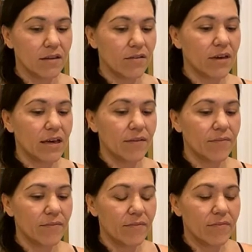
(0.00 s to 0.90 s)
Okay.
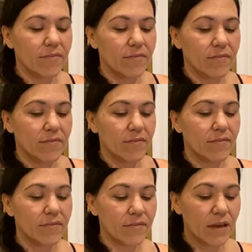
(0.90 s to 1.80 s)

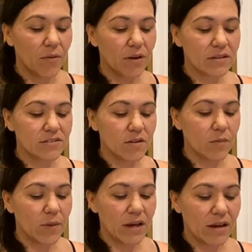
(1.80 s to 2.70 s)
Now we're going to talk
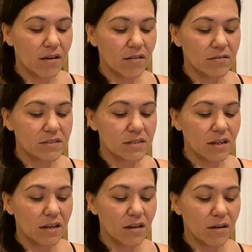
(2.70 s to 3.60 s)
about
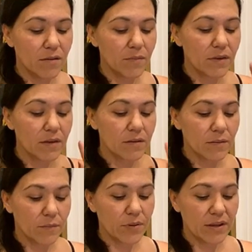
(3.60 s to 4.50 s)
um,
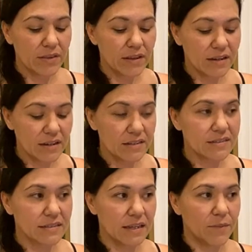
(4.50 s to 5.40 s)
breathing and
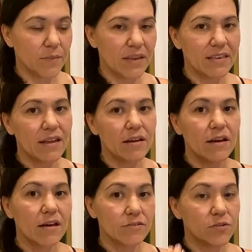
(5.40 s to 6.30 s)
sleep, and then
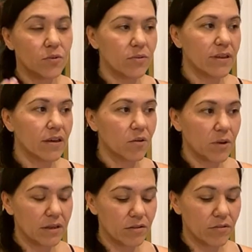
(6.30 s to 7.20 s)
I'll do like a
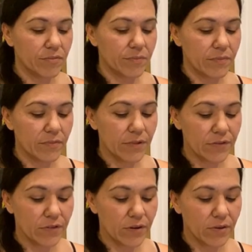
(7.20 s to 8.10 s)
quick little
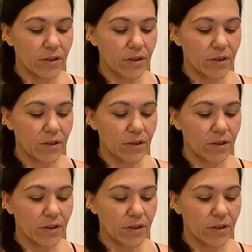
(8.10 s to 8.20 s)
review.